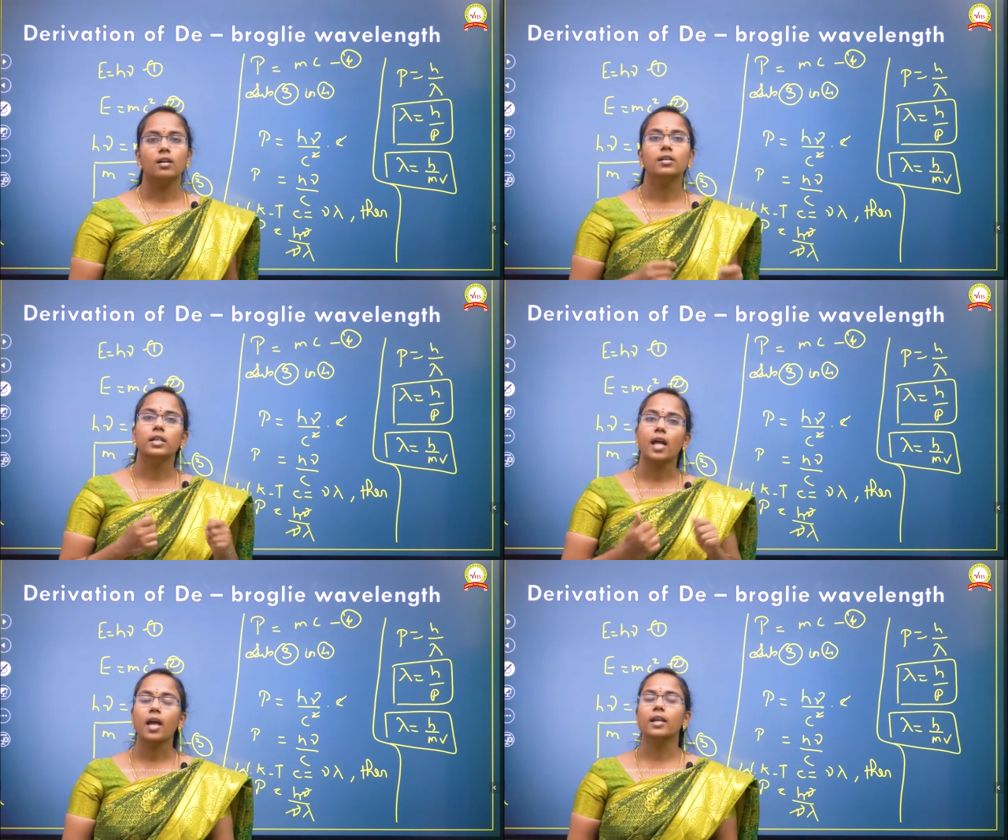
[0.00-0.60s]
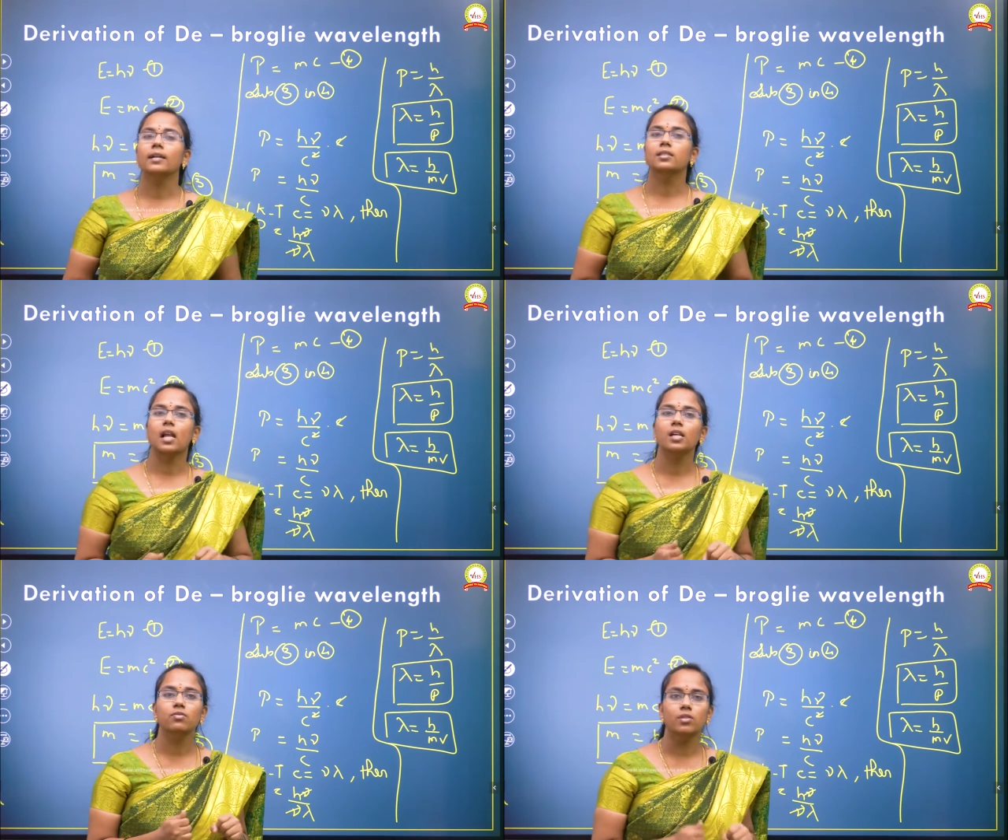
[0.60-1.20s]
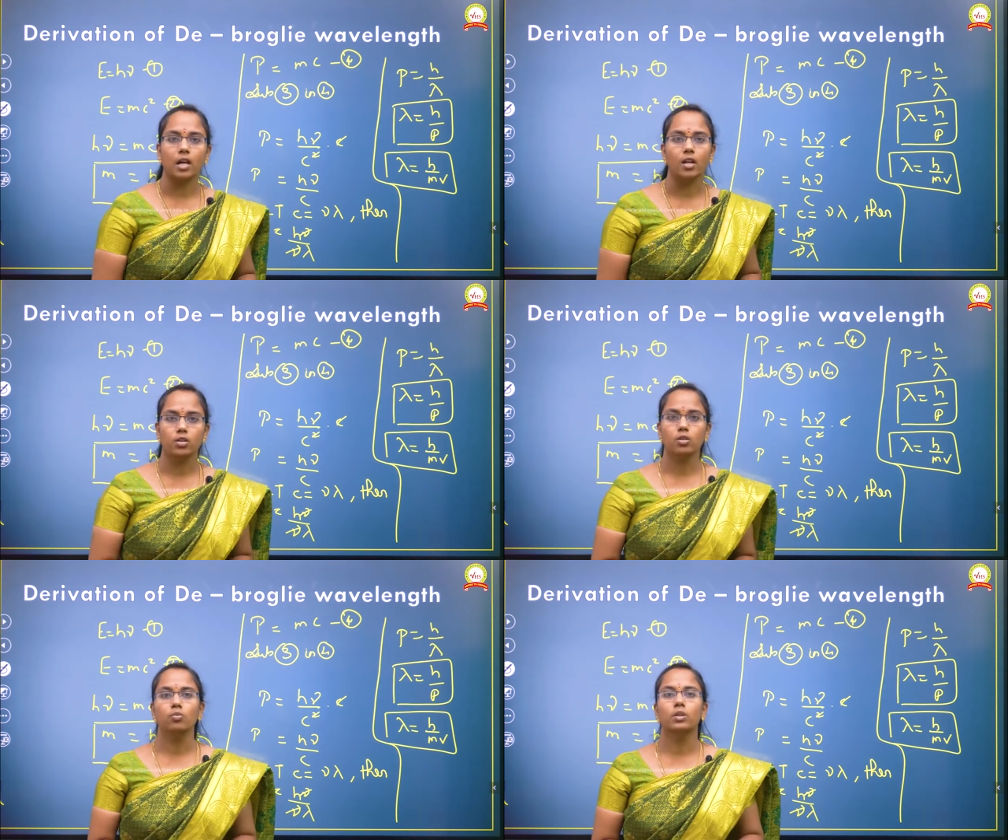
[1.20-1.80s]
In our next class, we will
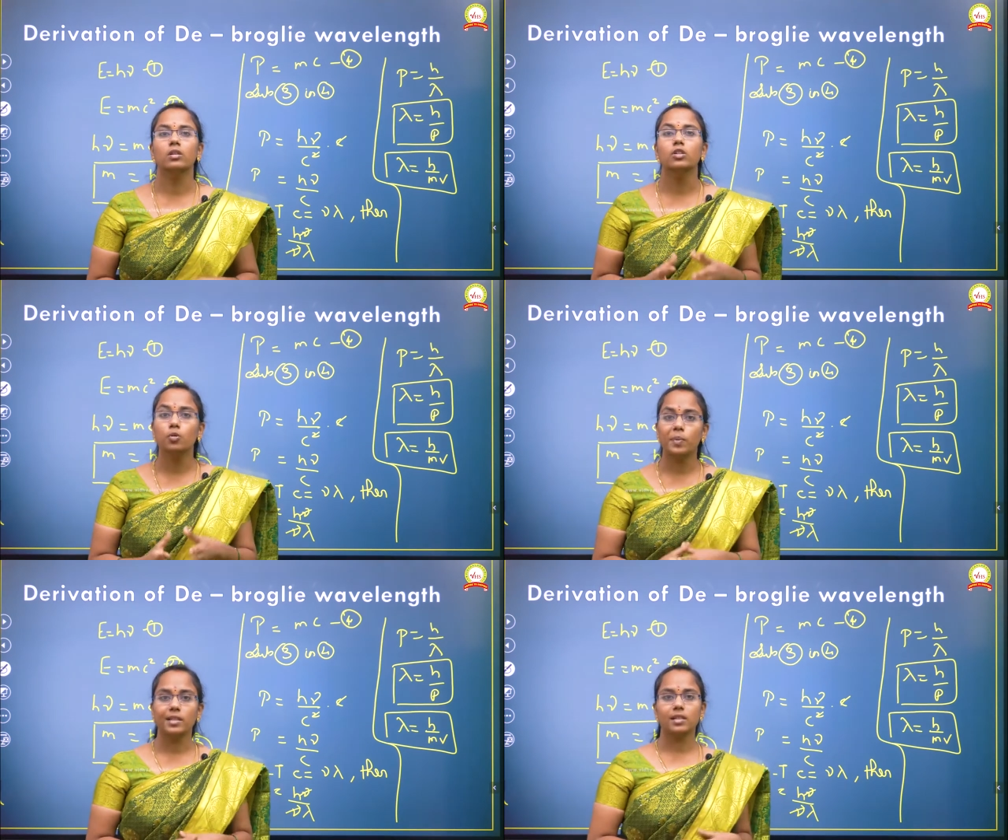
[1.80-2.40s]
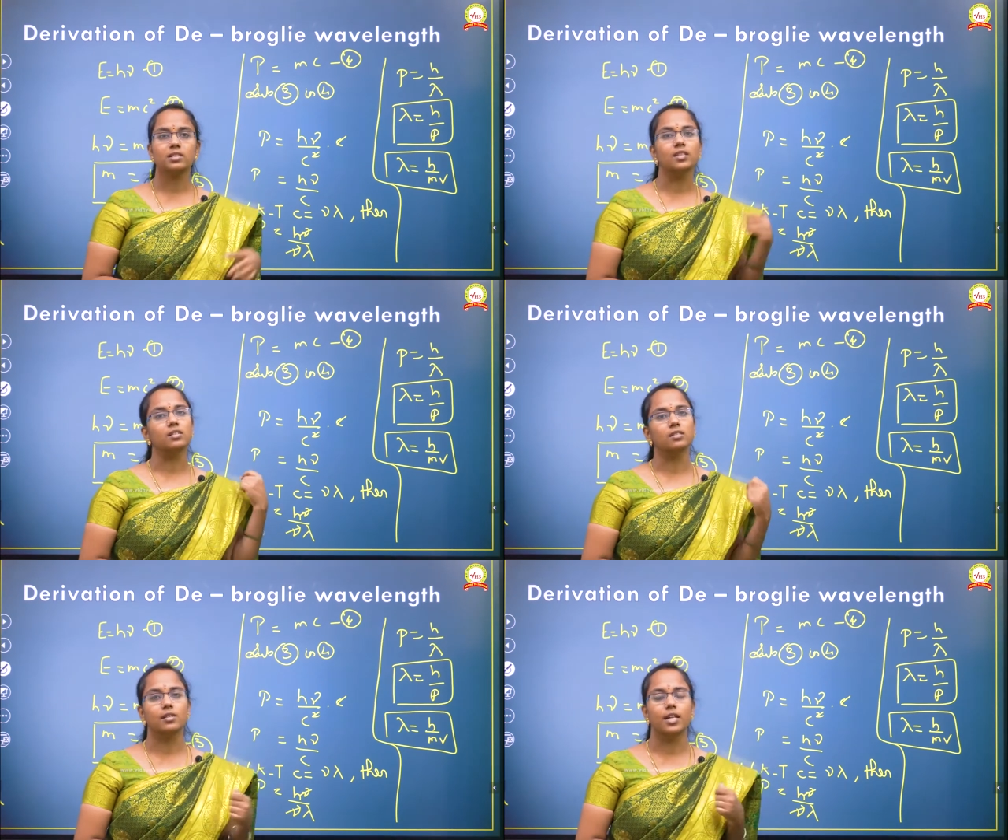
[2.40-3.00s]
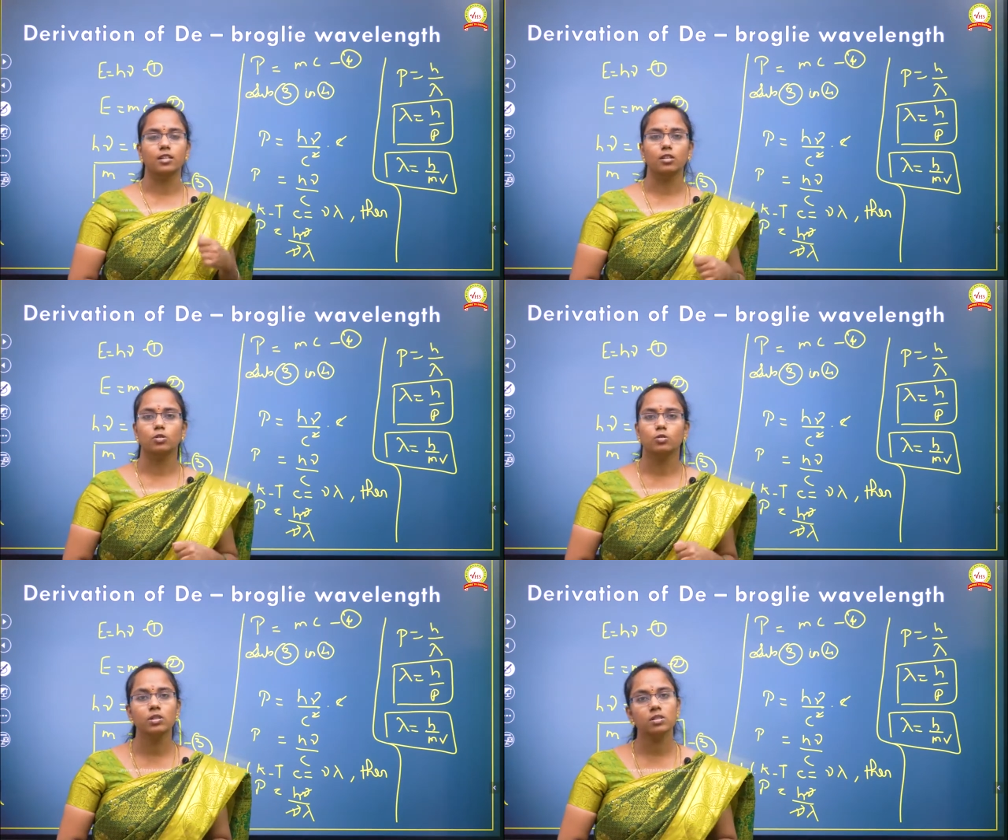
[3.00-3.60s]
continue with the numericals that is related
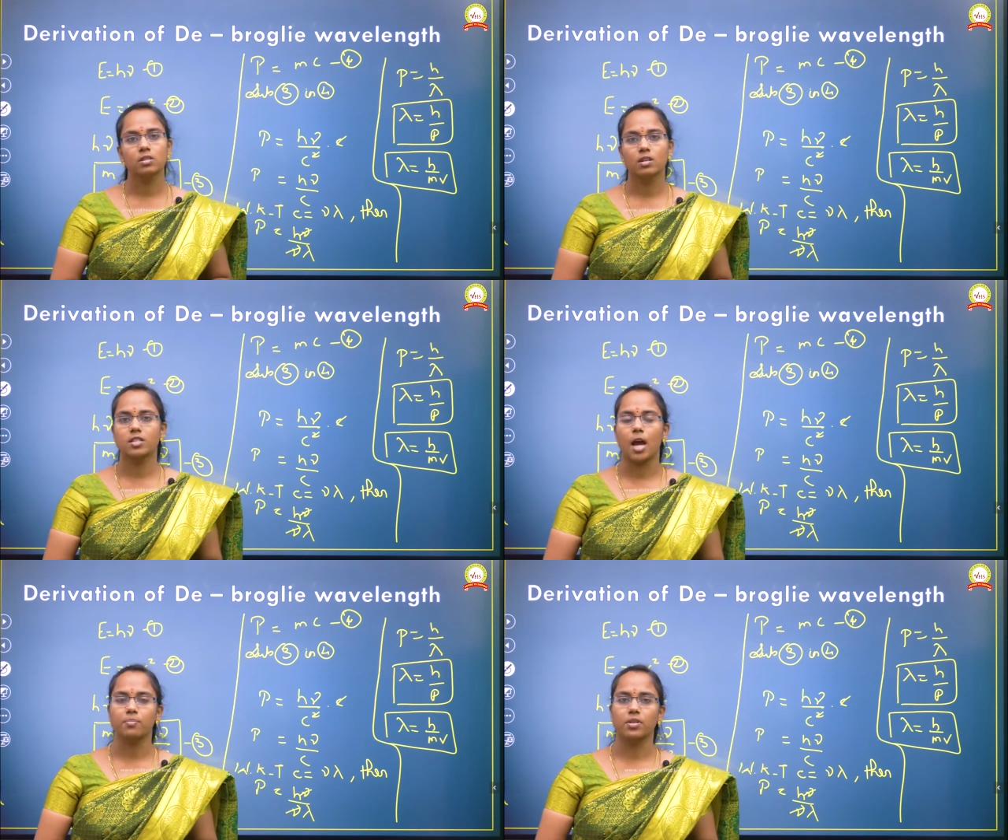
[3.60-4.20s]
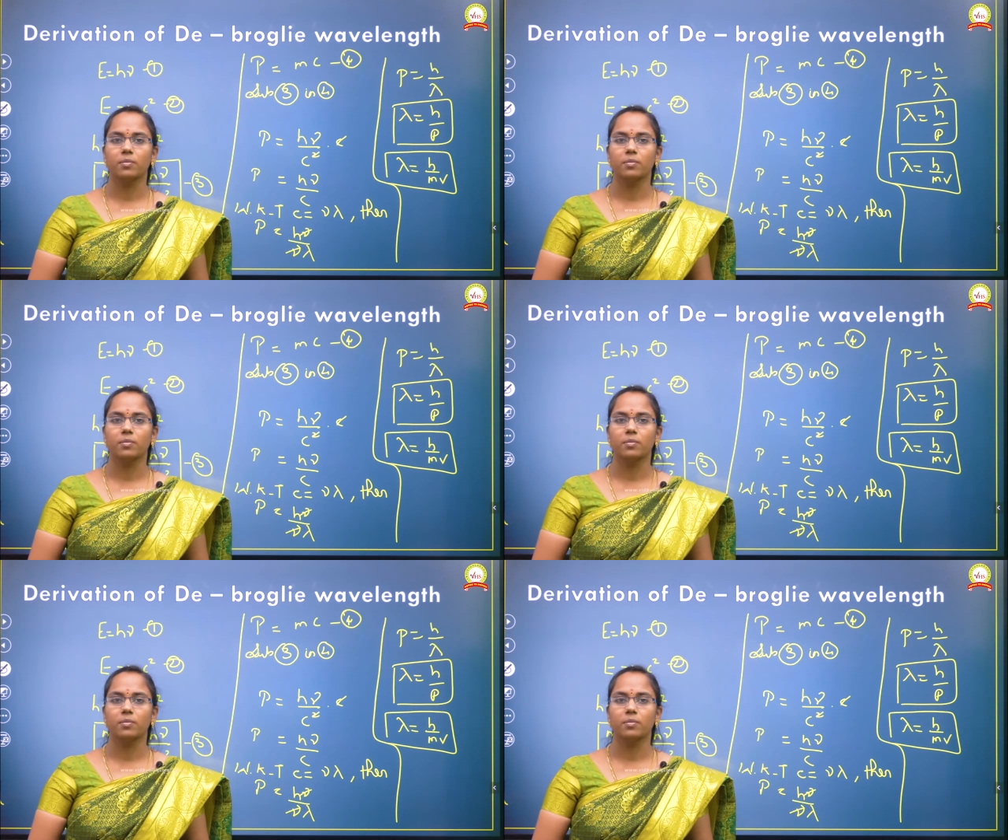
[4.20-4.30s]
to this chapter.